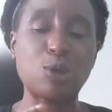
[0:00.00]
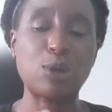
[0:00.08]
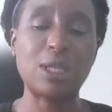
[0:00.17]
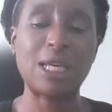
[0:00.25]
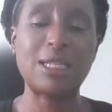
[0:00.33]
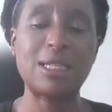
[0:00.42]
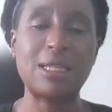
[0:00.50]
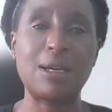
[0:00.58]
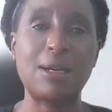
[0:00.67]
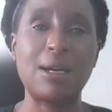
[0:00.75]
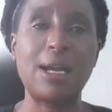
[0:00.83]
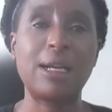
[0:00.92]
so that
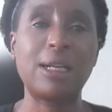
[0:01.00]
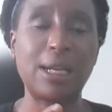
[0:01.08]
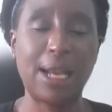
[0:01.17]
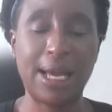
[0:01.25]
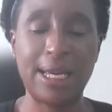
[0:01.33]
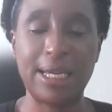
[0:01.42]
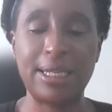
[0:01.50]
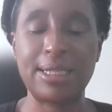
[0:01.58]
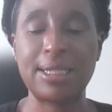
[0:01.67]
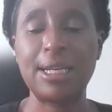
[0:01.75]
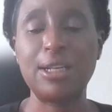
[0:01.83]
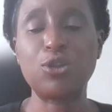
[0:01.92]
the
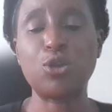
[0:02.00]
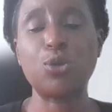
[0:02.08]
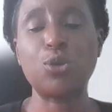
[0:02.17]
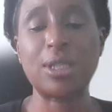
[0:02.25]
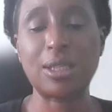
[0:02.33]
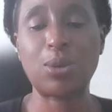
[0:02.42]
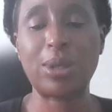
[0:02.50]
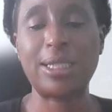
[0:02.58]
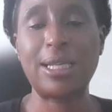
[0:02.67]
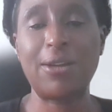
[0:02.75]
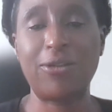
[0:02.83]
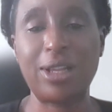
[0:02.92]
client chooses
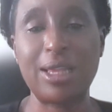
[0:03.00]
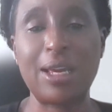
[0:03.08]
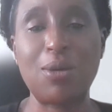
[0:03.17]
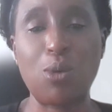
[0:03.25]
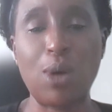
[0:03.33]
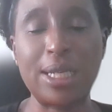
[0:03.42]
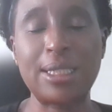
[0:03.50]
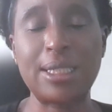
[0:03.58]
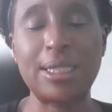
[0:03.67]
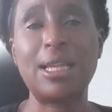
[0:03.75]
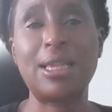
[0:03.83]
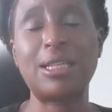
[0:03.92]
whatever they
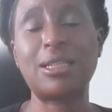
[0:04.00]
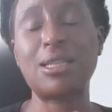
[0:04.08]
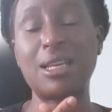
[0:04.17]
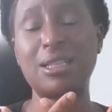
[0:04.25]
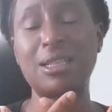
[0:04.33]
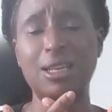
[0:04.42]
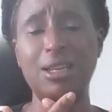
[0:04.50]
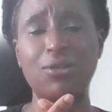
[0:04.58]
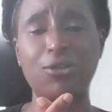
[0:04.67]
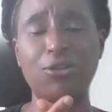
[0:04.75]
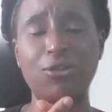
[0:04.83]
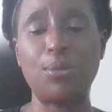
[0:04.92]
want, that there is
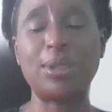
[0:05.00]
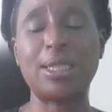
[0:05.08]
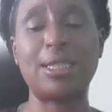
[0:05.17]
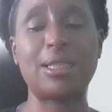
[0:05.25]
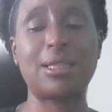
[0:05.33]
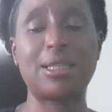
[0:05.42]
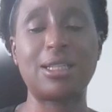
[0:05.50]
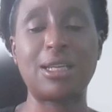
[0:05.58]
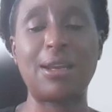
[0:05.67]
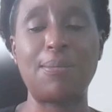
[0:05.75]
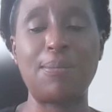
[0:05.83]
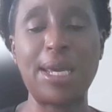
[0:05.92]
informed
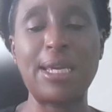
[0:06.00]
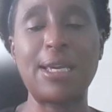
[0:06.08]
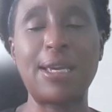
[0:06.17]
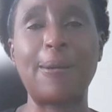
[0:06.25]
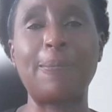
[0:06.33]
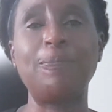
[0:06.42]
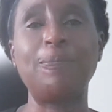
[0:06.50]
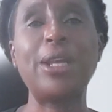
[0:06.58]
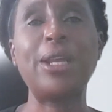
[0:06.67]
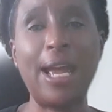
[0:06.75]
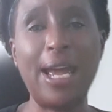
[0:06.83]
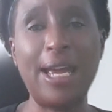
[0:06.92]
decision making.
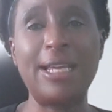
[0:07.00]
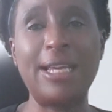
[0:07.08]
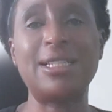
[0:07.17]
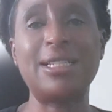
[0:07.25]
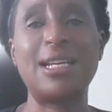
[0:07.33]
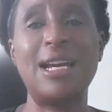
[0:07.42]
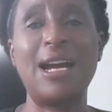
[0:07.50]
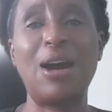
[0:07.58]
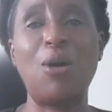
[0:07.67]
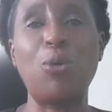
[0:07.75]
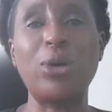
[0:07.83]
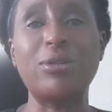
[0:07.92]
And
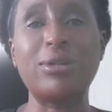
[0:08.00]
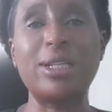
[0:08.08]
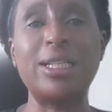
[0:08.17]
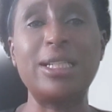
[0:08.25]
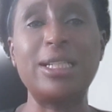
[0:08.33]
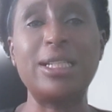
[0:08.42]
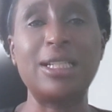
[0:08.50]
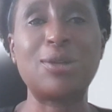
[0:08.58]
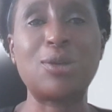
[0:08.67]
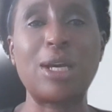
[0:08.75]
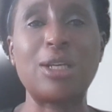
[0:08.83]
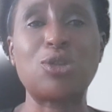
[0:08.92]
we really need
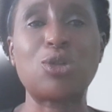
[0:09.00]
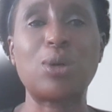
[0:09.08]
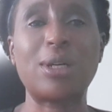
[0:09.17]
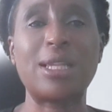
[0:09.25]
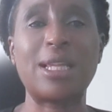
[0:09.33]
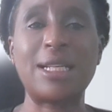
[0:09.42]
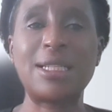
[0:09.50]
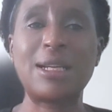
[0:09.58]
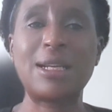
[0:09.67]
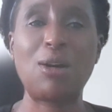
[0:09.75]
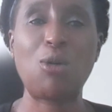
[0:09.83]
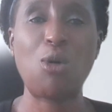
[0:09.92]
to ensure that
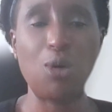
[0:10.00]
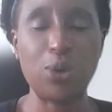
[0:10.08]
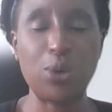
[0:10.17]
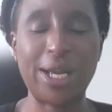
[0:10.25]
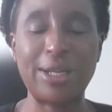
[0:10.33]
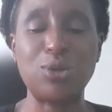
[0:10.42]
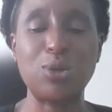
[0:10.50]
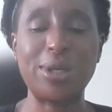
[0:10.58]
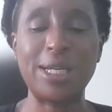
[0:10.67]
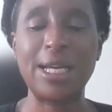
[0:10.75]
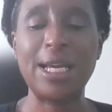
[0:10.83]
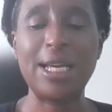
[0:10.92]
all we are
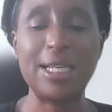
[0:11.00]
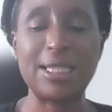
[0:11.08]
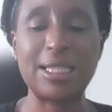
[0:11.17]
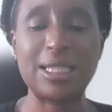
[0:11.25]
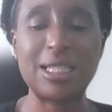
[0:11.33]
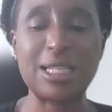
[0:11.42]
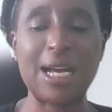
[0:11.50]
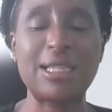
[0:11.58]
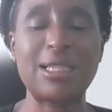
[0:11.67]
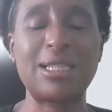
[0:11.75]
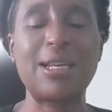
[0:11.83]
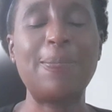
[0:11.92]
doing is
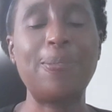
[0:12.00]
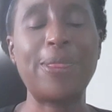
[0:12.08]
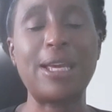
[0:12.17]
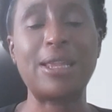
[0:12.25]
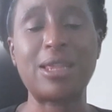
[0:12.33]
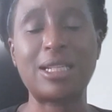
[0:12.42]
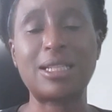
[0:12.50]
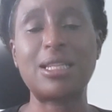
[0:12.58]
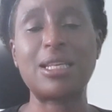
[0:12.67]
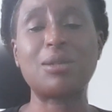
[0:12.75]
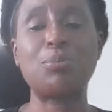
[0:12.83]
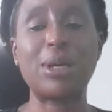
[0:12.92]
just, and that
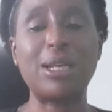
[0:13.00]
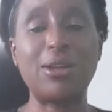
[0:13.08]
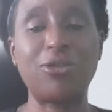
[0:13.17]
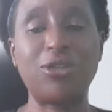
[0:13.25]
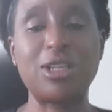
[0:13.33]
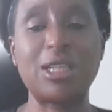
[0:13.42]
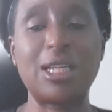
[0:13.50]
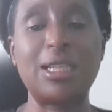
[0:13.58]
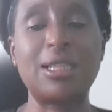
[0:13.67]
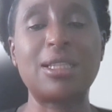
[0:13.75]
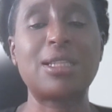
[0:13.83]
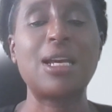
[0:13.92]
there is
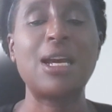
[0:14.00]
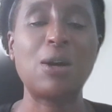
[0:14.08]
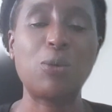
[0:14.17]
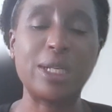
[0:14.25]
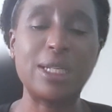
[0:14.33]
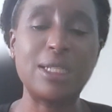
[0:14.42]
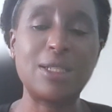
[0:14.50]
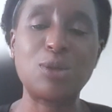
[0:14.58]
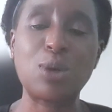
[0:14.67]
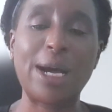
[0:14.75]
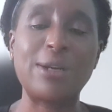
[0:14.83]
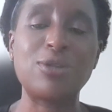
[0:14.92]
beneficence. We need
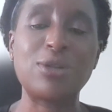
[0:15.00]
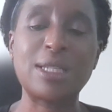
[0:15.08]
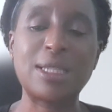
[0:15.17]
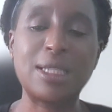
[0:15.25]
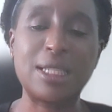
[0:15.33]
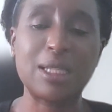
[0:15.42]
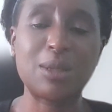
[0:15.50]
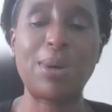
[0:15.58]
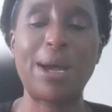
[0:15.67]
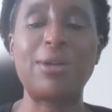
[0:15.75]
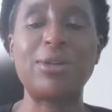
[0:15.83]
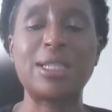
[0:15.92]
to address
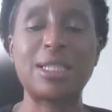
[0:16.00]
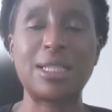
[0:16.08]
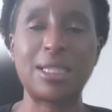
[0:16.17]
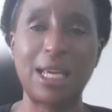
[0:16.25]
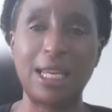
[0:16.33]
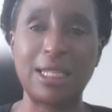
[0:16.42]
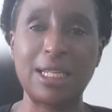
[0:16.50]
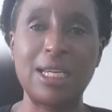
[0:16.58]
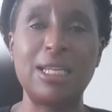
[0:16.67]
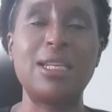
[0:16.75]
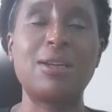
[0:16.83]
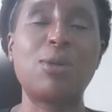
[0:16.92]
disparities and
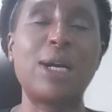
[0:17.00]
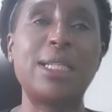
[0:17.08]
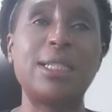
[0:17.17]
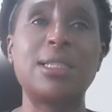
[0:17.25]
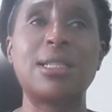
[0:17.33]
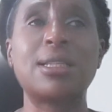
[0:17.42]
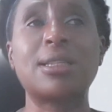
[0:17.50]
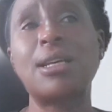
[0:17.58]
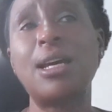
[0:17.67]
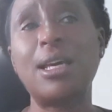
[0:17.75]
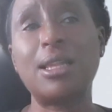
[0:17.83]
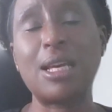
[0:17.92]

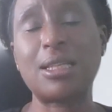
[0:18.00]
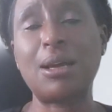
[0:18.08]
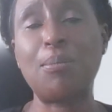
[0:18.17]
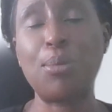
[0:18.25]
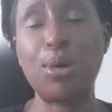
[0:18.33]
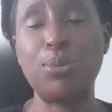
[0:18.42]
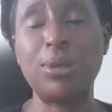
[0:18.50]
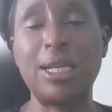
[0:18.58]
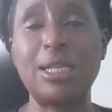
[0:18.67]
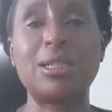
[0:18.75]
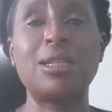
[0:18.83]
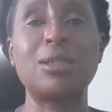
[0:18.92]
inequalities. There are some
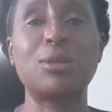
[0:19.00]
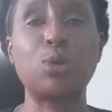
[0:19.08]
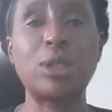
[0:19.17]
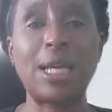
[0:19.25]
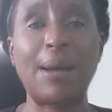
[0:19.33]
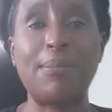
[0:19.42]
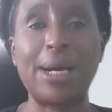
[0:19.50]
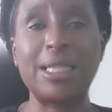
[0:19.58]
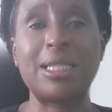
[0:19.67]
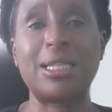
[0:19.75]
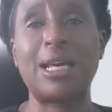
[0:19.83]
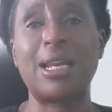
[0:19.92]
populations which are
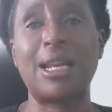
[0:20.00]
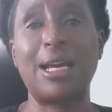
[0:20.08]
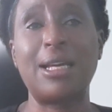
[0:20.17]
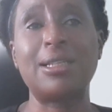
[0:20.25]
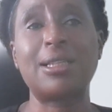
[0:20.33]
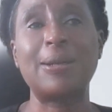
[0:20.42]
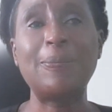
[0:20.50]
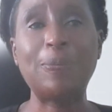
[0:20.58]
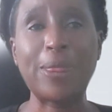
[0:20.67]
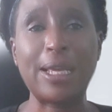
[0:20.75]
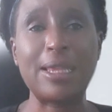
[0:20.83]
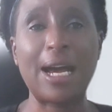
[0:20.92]
marginalized:
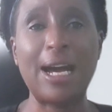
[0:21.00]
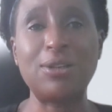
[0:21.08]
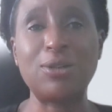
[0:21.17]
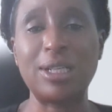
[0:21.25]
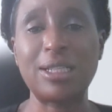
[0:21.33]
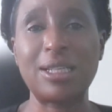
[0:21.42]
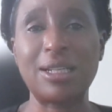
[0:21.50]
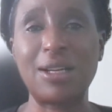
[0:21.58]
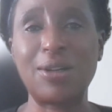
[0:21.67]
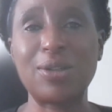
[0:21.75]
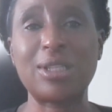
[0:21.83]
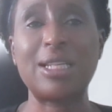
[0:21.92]
the adolescent
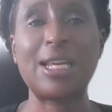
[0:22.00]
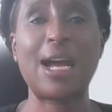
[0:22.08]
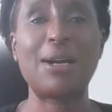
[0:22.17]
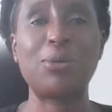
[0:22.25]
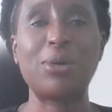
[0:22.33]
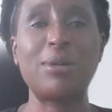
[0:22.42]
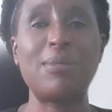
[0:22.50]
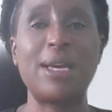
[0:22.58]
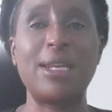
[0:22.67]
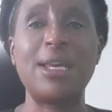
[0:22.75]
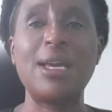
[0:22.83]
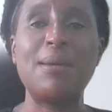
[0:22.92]
girls and young
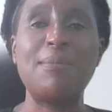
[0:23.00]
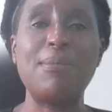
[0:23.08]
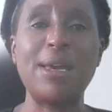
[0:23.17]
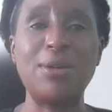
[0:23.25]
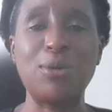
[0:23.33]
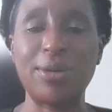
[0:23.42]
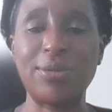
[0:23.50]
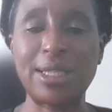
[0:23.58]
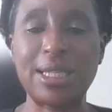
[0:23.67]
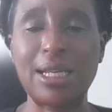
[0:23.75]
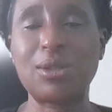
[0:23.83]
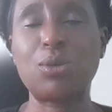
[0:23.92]
women, men who have
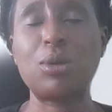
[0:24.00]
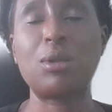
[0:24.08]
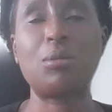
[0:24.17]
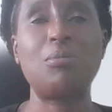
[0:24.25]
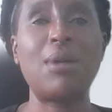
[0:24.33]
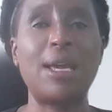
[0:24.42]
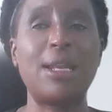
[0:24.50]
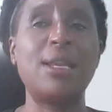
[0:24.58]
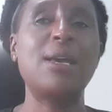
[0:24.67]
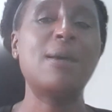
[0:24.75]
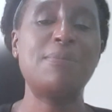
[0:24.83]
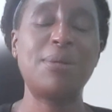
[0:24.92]
sex with
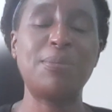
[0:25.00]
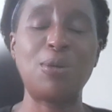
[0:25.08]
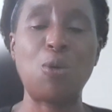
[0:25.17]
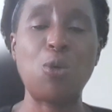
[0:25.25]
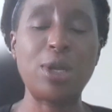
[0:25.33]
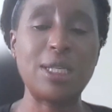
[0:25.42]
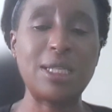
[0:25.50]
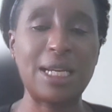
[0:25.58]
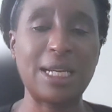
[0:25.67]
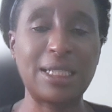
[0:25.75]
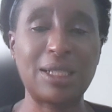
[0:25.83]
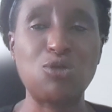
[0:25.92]
men, people who
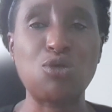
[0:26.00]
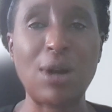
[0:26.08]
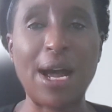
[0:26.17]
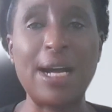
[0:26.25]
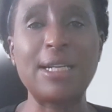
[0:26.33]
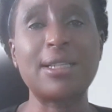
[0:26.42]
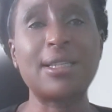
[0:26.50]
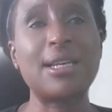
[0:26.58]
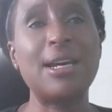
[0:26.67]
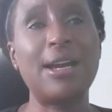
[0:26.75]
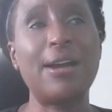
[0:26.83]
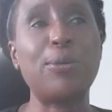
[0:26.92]
inject drugs.
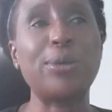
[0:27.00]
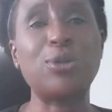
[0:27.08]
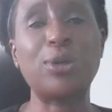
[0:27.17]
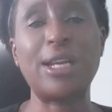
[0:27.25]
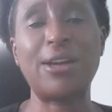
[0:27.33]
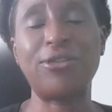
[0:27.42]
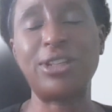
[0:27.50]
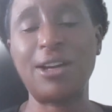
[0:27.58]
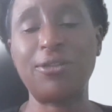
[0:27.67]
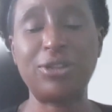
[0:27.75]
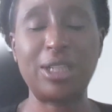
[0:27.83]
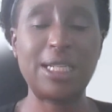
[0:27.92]
We don't have
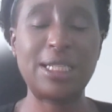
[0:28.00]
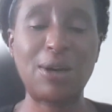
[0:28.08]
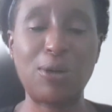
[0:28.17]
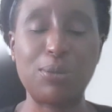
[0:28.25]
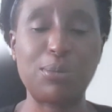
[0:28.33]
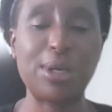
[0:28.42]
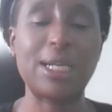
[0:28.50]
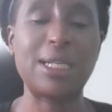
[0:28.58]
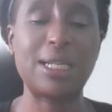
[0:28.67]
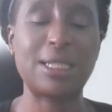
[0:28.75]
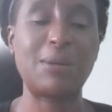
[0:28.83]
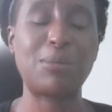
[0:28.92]
enough data on
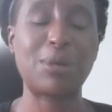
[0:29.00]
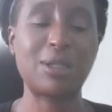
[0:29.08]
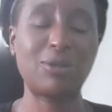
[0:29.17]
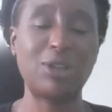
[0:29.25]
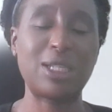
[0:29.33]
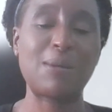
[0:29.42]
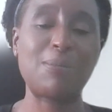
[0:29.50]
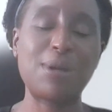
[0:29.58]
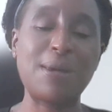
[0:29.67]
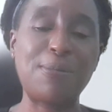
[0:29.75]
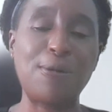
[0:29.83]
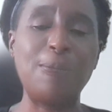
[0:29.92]
pregnant and breastfeeding
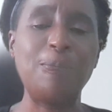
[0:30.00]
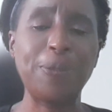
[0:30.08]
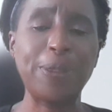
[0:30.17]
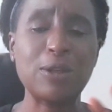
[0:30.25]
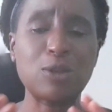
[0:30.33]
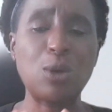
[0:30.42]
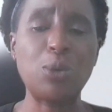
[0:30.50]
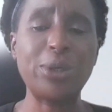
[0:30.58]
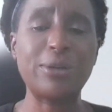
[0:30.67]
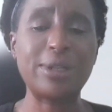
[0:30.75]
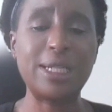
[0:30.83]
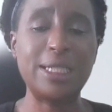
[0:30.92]
people. So
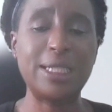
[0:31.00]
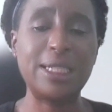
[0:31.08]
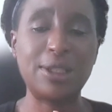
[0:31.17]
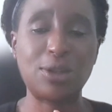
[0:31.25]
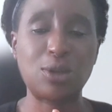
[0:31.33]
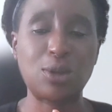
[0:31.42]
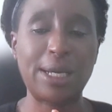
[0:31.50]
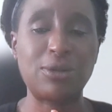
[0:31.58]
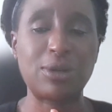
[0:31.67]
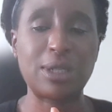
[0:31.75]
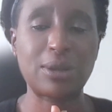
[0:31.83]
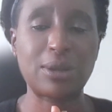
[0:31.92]
we really need to
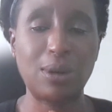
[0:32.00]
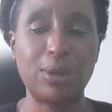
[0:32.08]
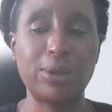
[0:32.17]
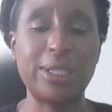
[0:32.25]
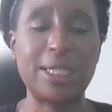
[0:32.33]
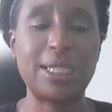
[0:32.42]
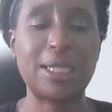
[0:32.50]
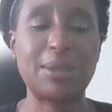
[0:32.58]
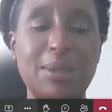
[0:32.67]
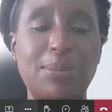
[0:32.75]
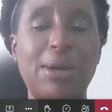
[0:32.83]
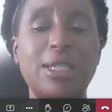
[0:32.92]
address all the
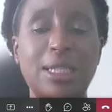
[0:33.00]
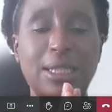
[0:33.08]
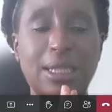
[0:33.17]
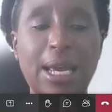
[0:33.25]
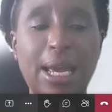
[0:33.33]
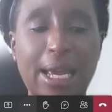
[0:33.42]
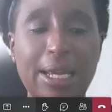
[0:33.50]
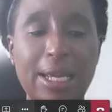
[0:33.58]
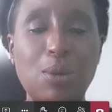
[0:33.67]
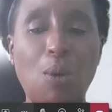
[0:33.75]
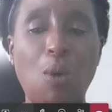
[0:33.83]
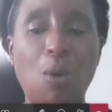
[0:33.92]
disparities
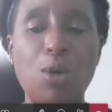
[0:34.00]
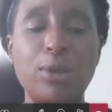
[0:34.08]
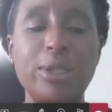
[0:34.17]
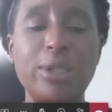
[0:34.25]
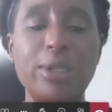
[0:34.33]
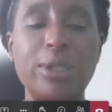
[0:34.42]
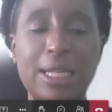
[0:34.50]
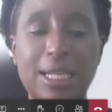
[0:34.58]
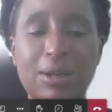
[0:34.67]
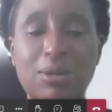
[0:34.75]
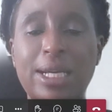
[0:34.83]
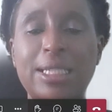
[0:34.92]
and all the
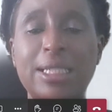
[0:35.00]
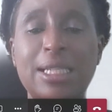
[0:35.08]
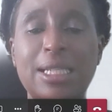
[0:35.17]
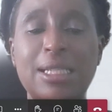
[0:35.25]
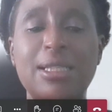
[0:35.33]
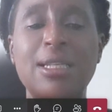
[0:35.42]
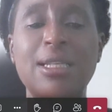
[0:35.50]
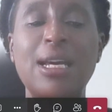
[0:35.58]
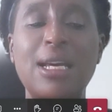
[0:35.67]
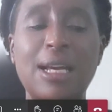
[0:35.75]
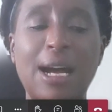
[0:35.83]
inequalities